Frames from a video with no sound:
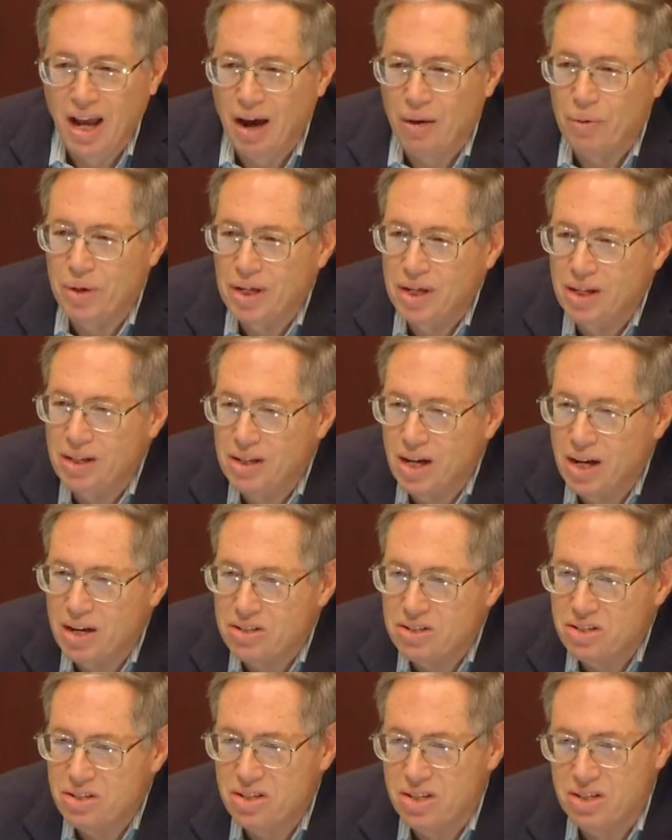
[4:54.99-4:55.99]
and what he
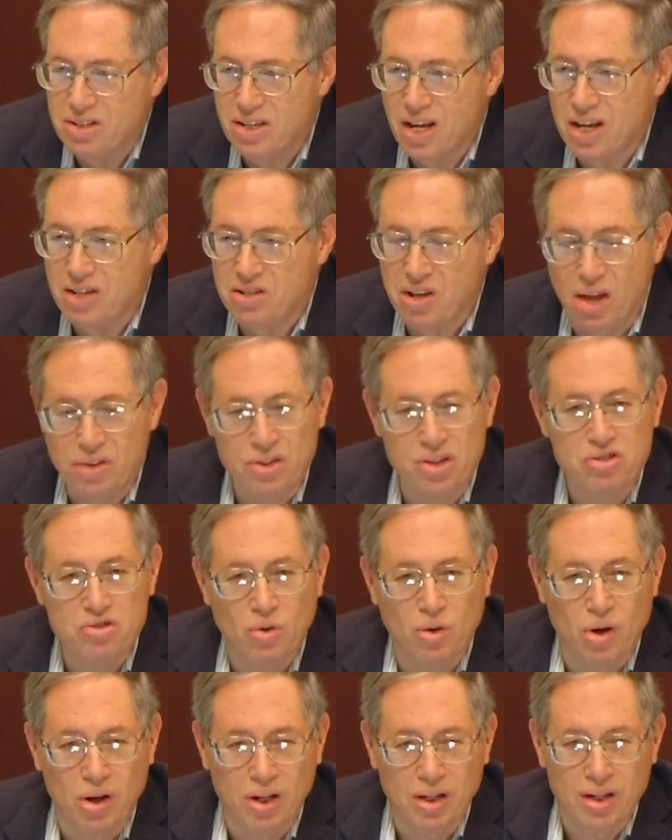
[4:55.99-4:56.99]
does is he says, this
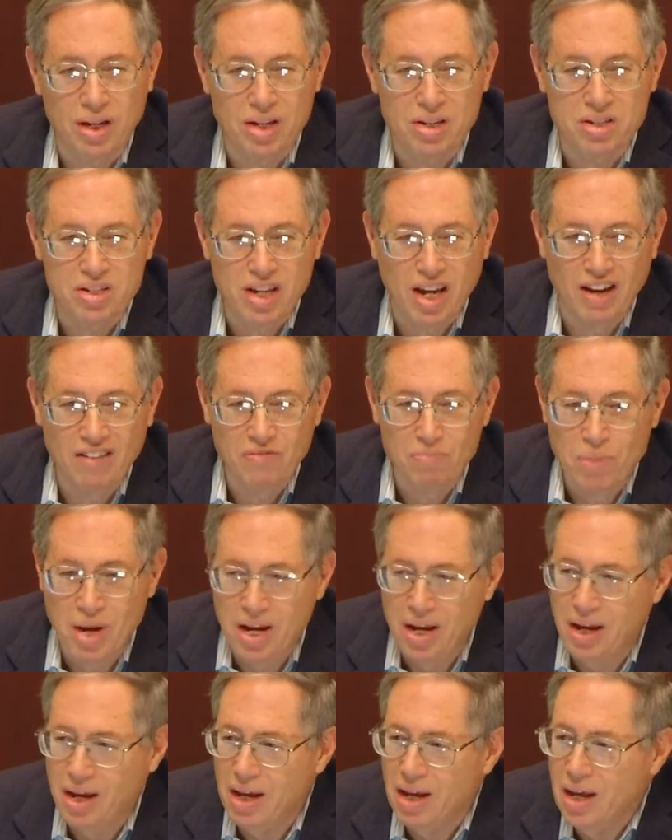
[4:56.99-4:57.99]
organ has saved
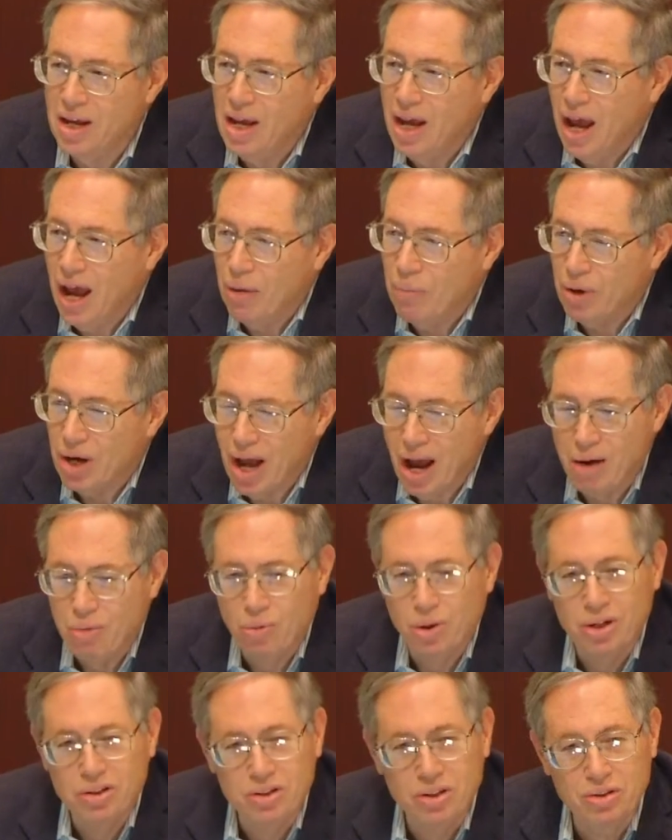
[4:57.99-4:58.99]
me, and what I
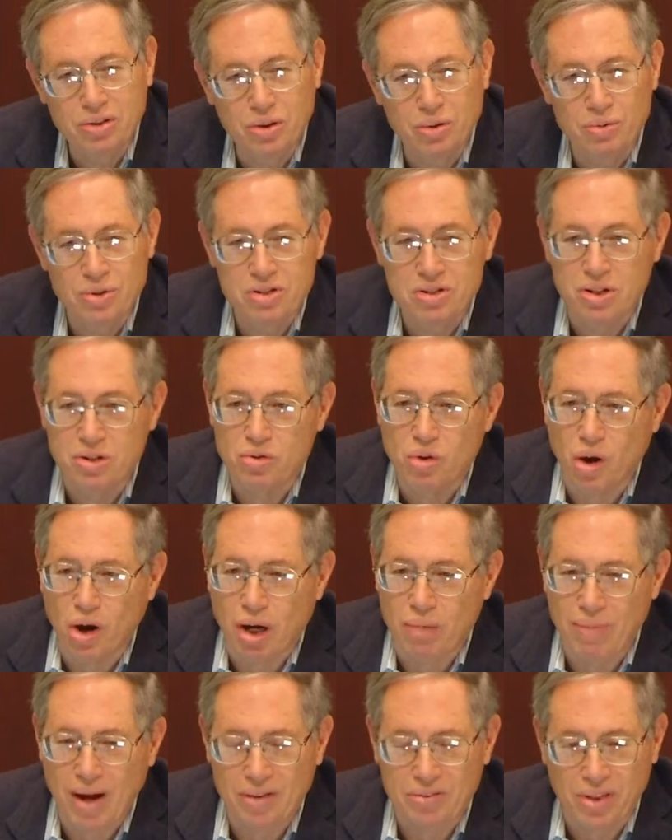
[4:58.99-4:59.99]
want to do is to
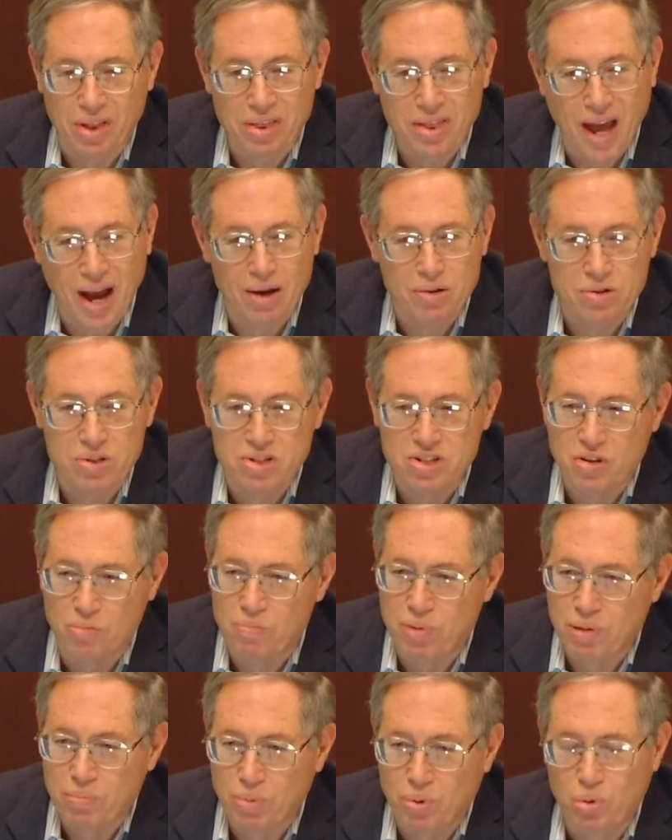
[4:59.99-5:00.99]
talk about the thousands
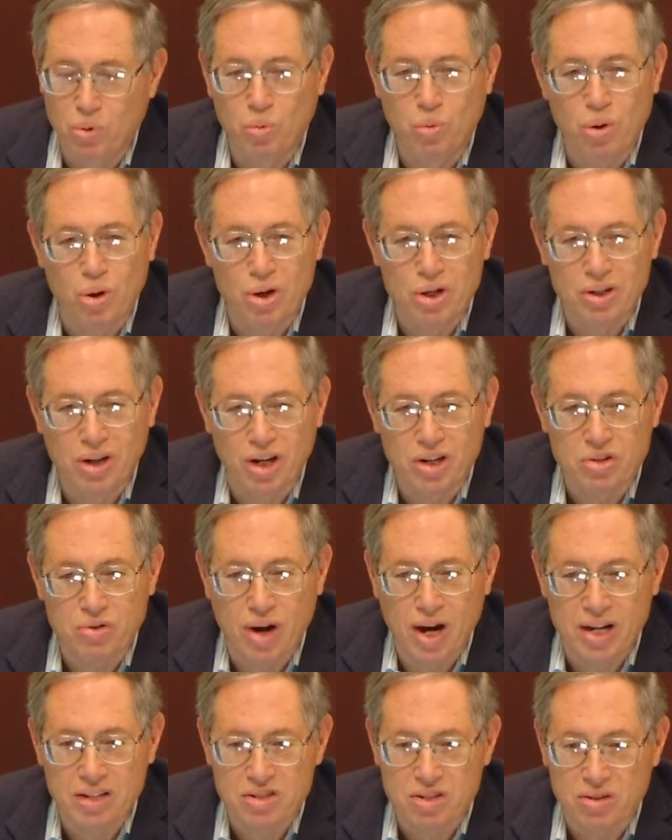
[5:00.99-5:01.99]
of people who weren't on
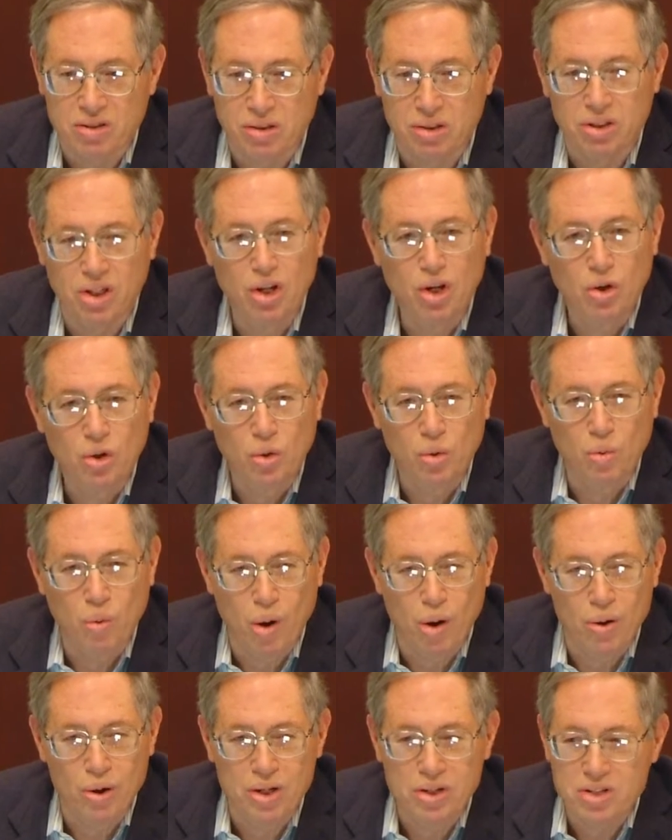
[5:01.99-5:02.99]
tricycles, who
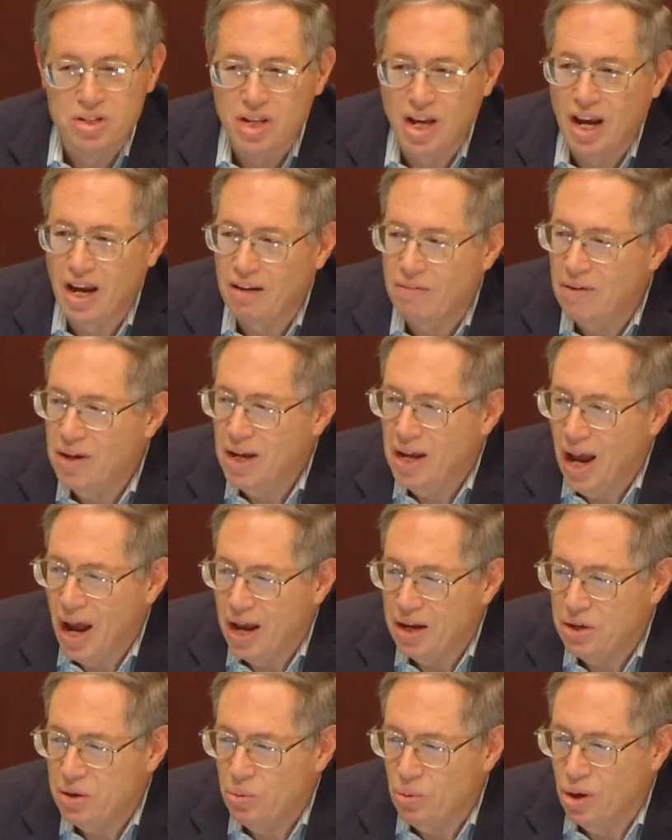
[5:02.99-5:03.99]
were enslaved,
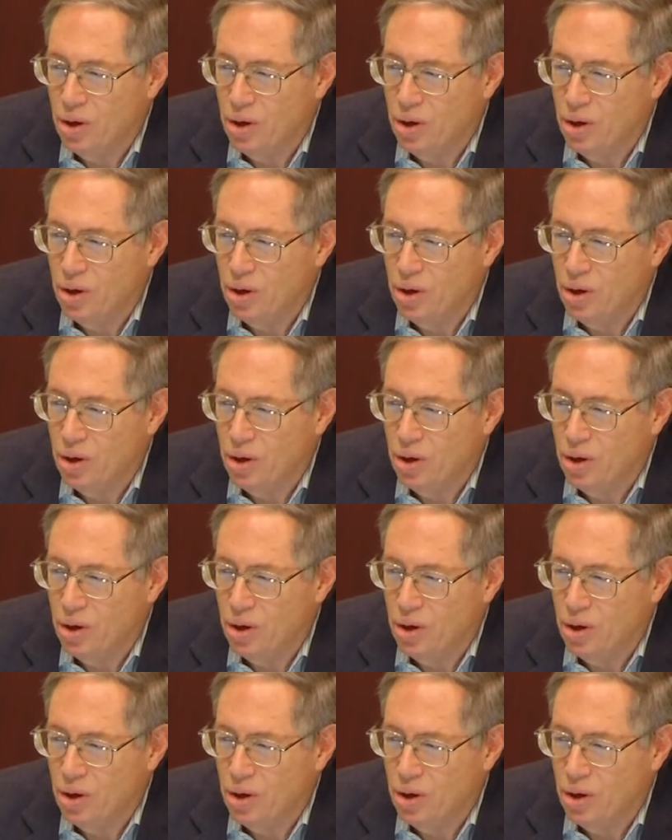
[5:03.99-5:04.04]
and you